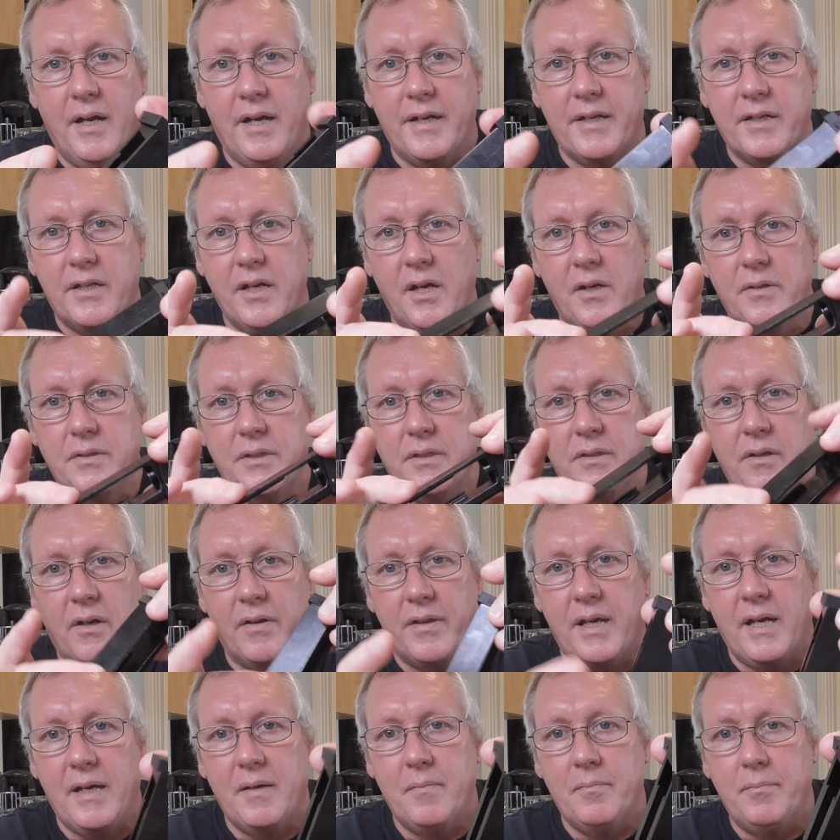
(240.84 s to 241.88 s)
and it goes in like
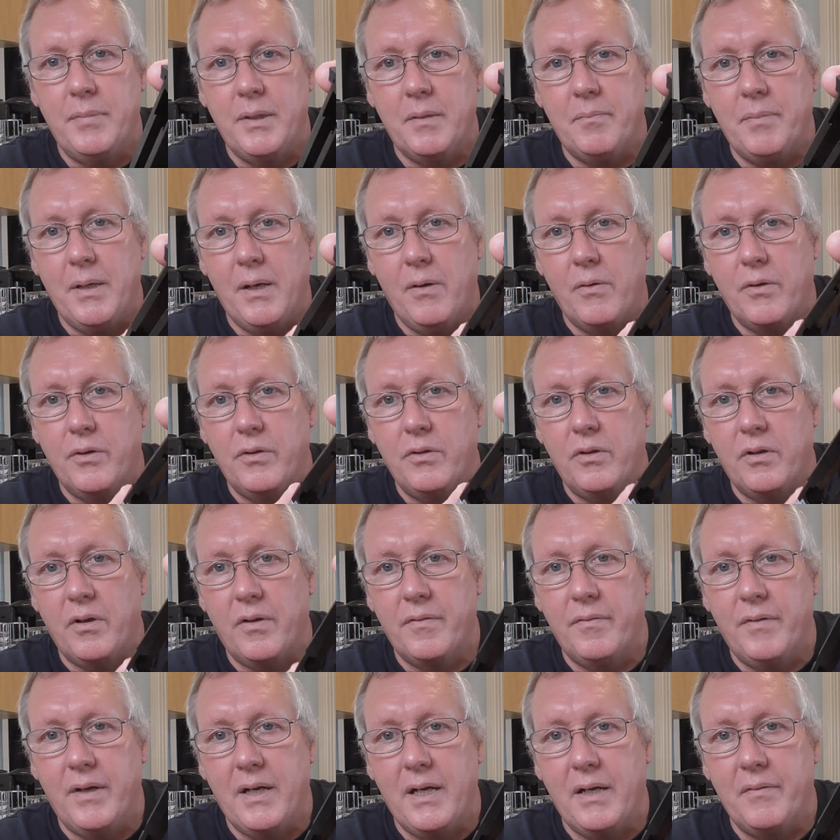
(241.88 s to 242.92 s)
that. A bit of Pelgan oil on
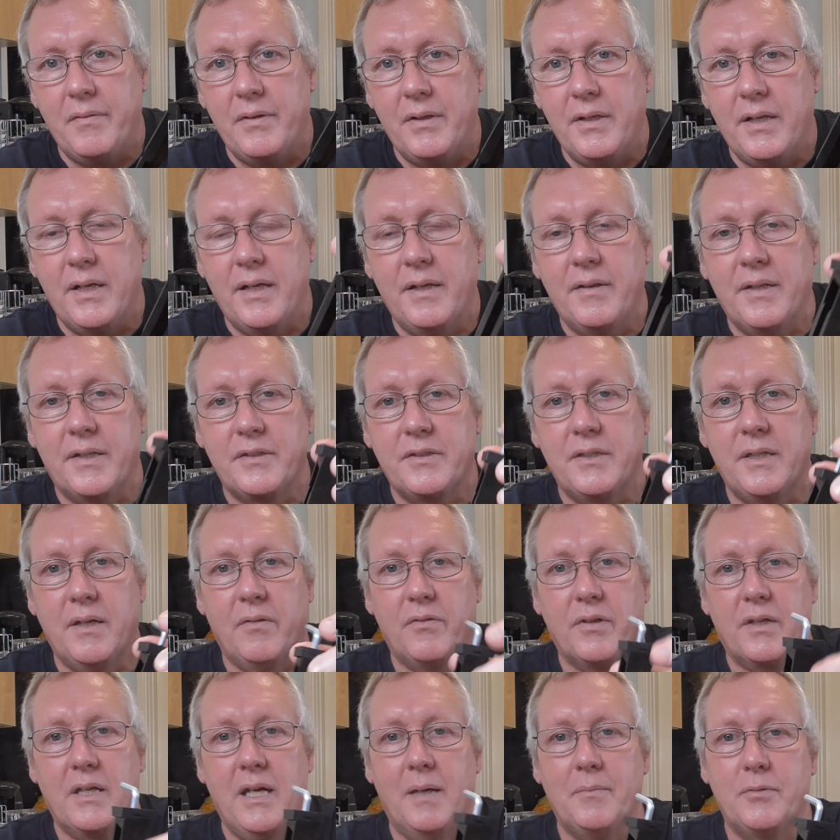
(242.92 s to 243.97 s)
the valve in there. And that's it on
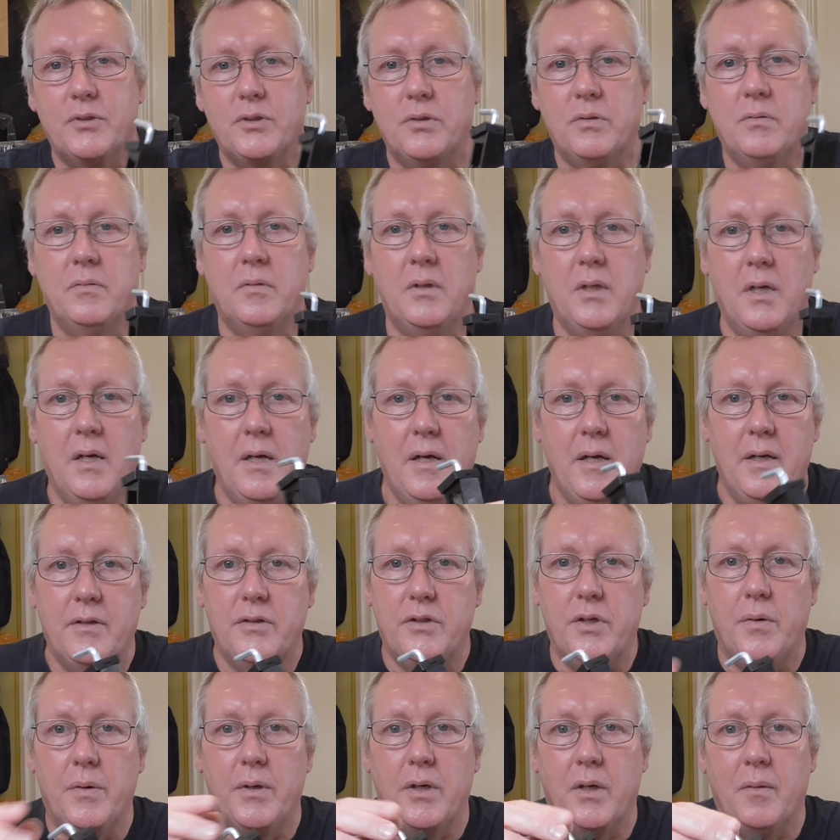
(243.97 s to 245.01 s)
the capsule.
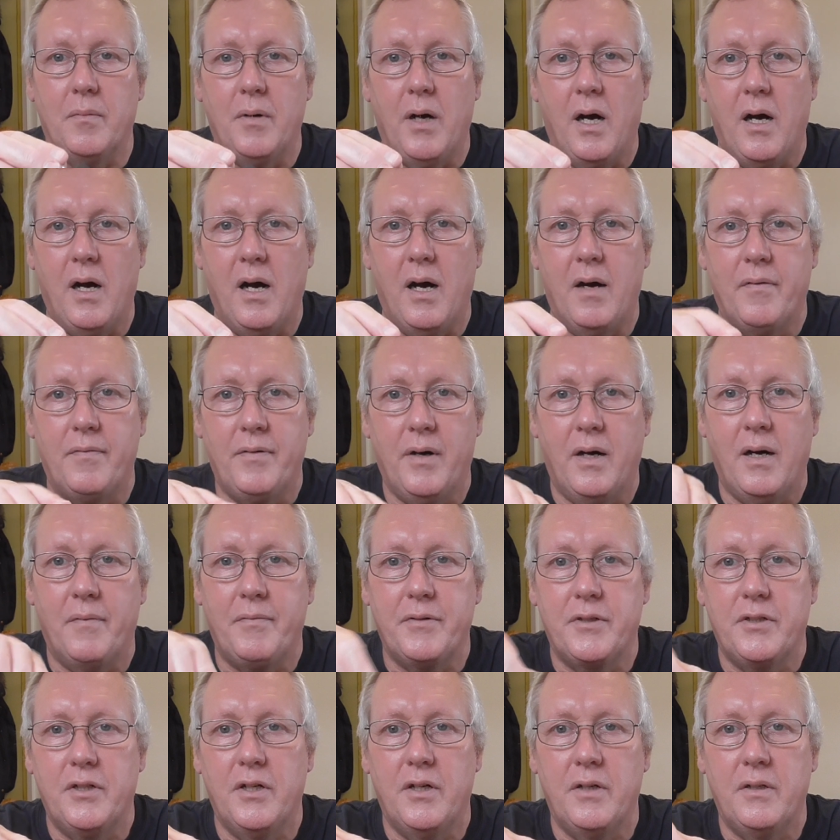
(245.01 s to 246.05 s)
Do it up half
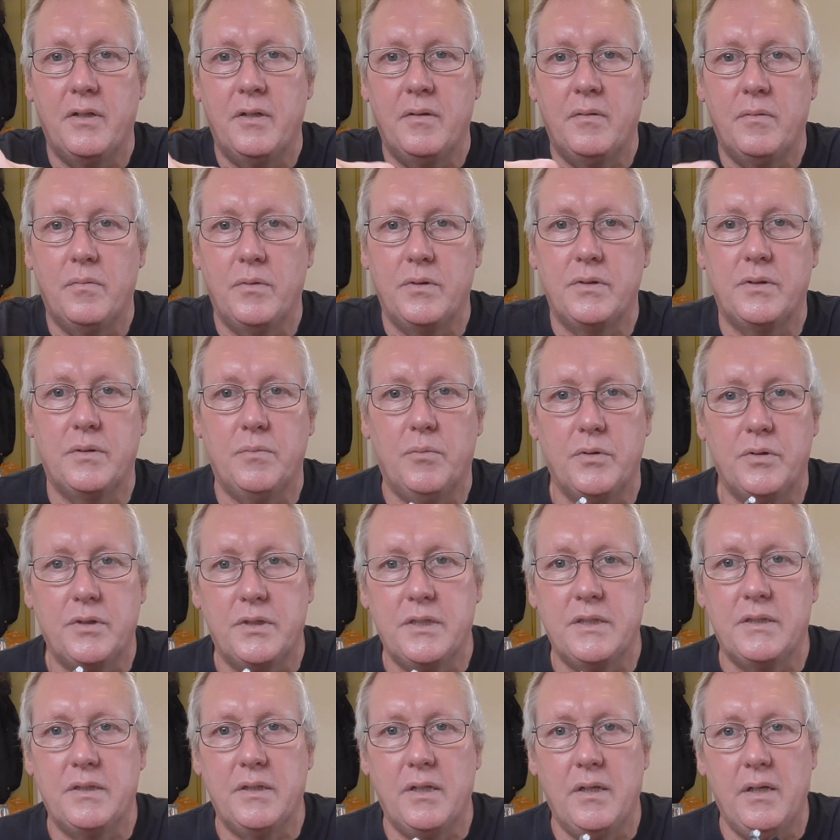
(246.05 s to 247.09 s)
a turn once
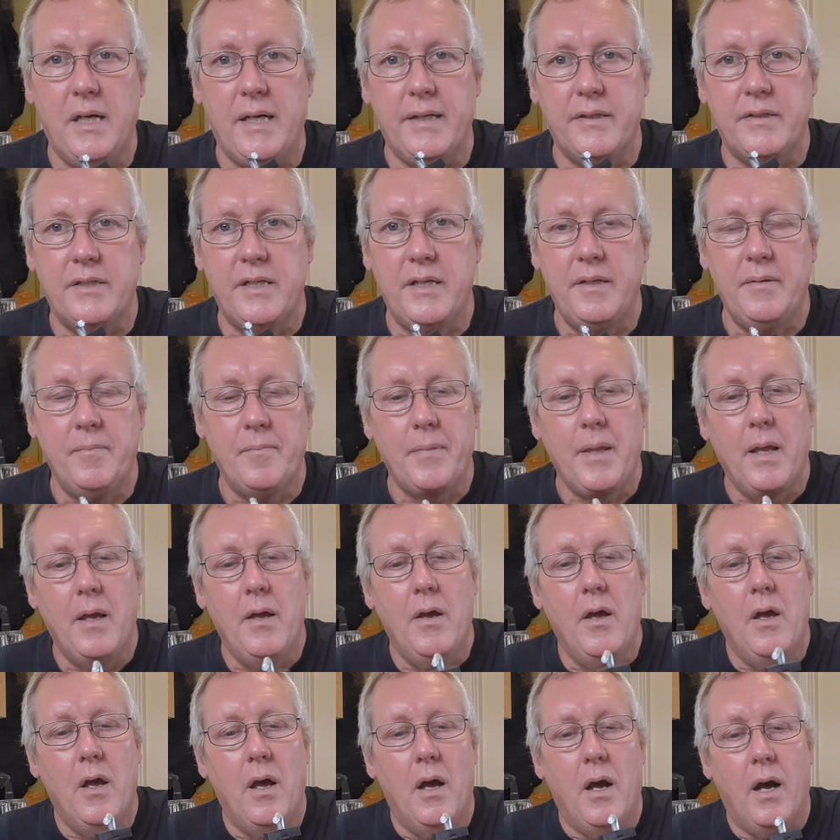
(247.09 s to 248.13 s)
it's in.
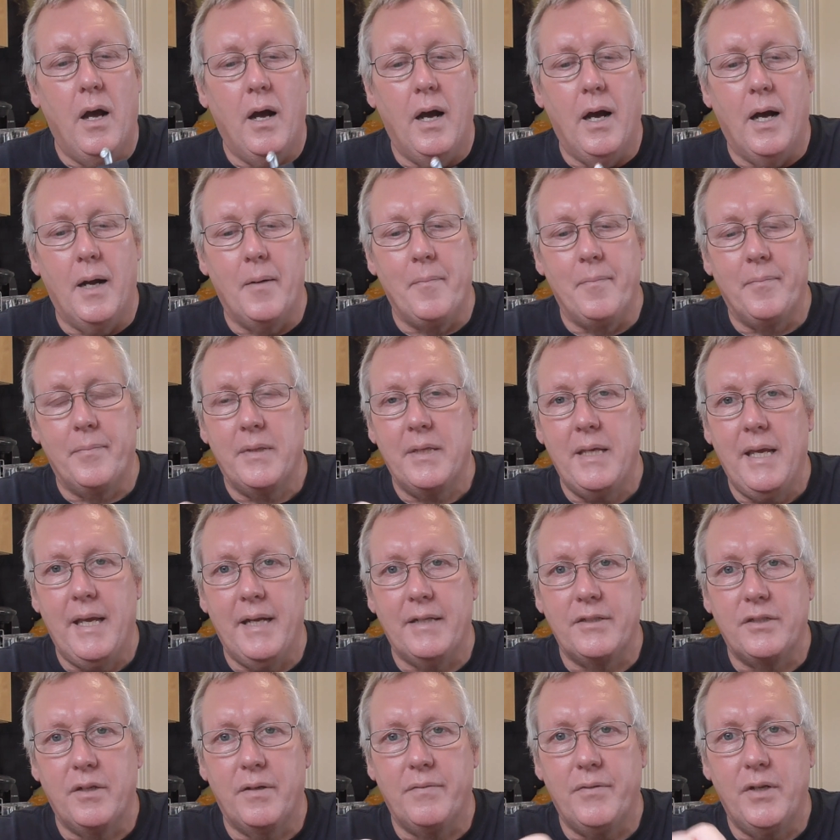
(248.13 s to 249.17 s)
Yeah,
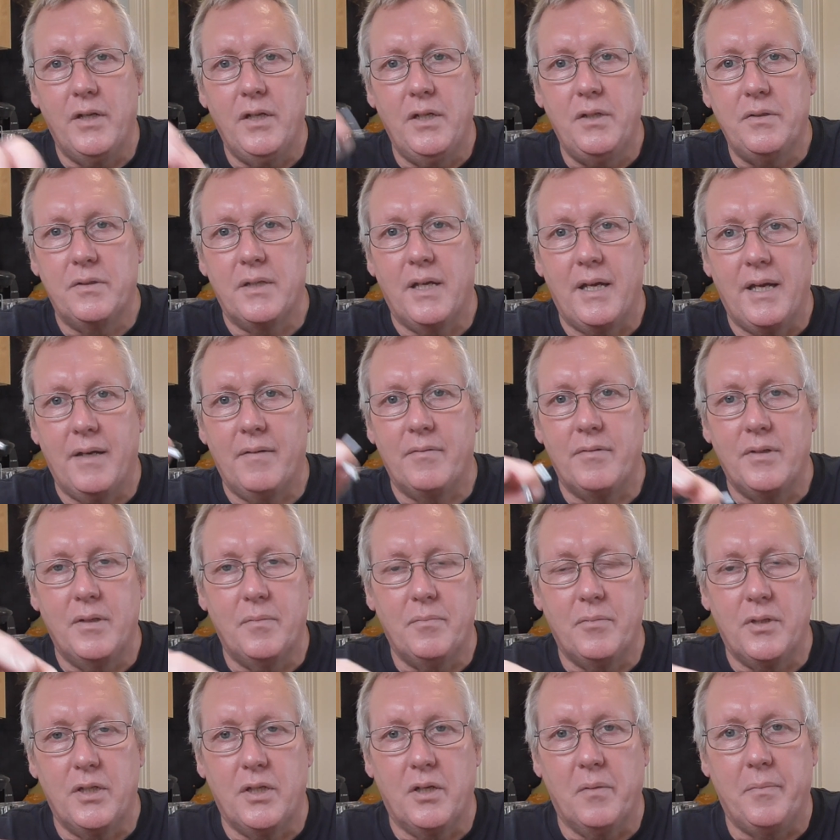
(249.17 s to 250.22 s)
so if you lose that, you
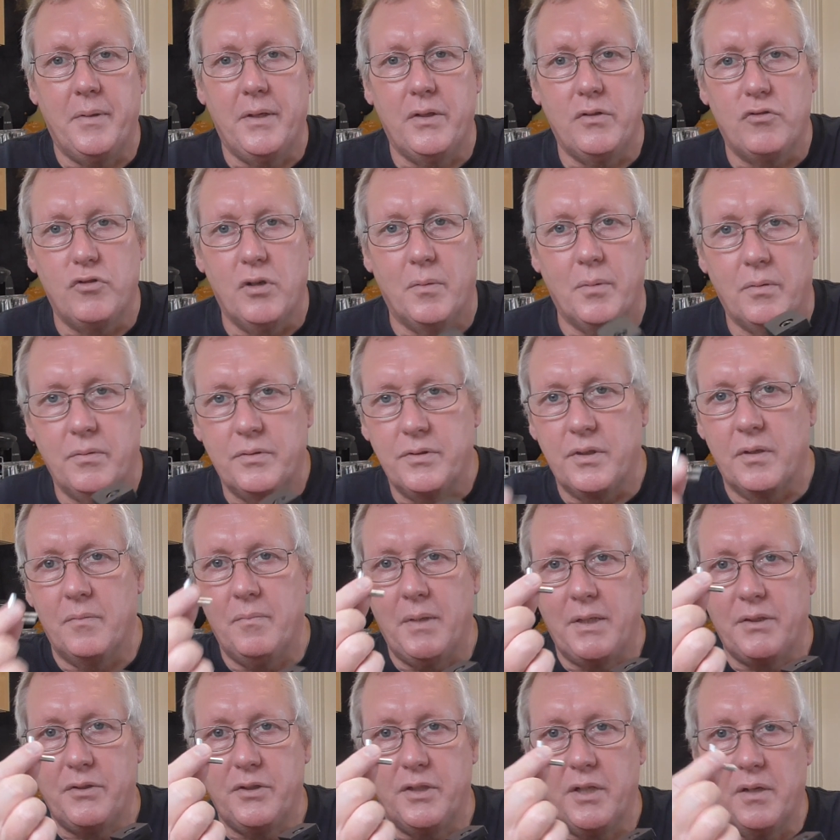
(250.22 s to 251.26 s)
could be in trouble. So
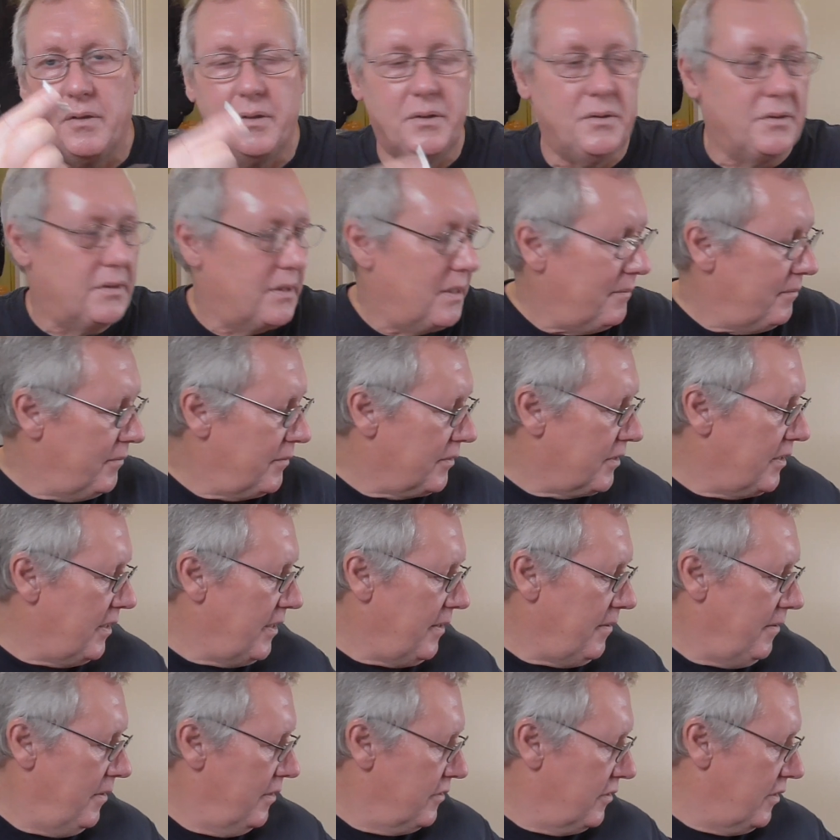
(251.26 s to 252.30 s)
make sure you don't lose that.
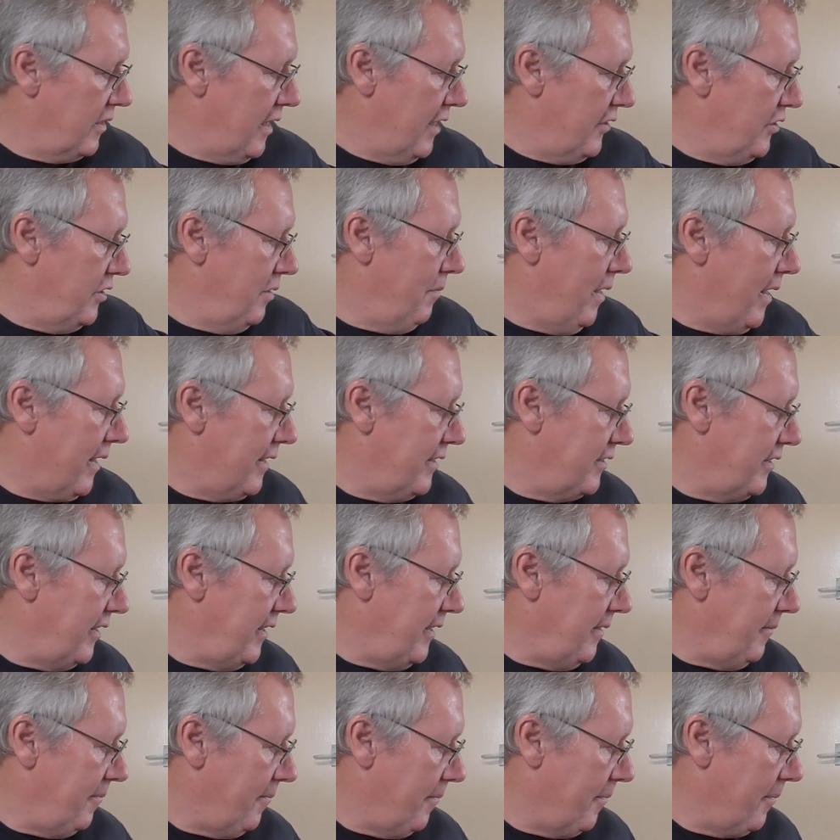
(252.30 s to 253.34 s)
Okay, so that's your
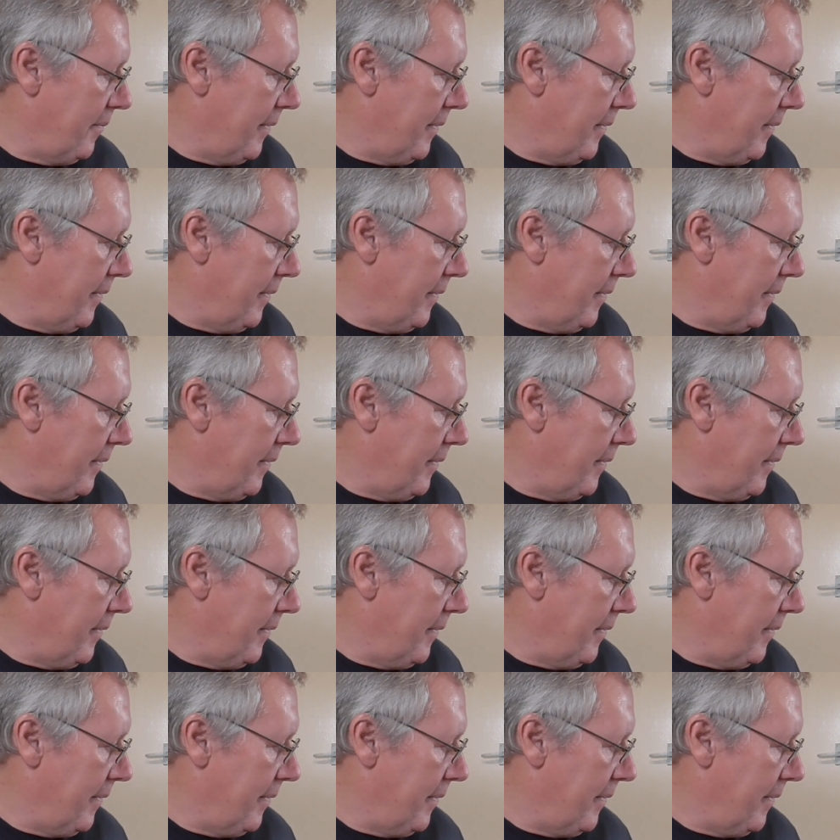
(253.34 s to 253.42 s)
magazine.